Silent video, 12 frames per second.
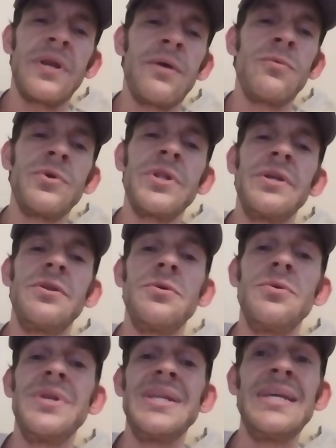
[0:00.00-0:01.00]
and I really
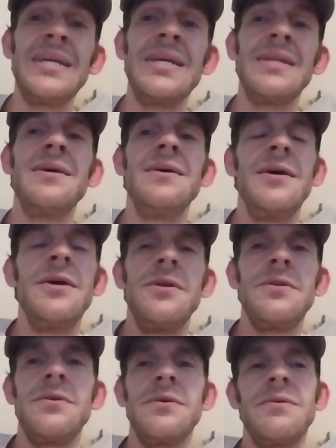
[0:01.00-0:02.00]
do need
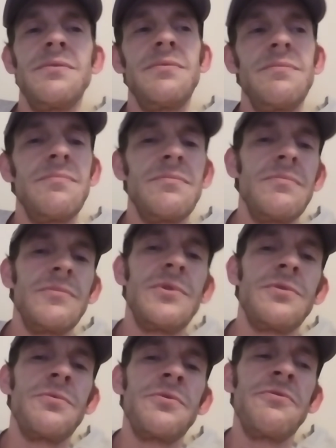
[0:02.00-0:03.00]
to
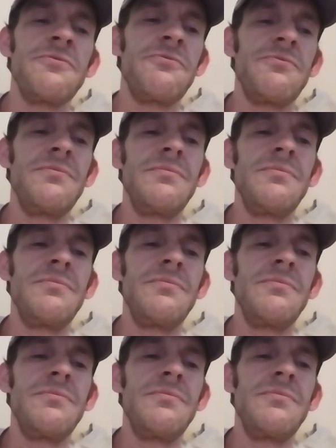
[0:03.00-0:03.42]
sort of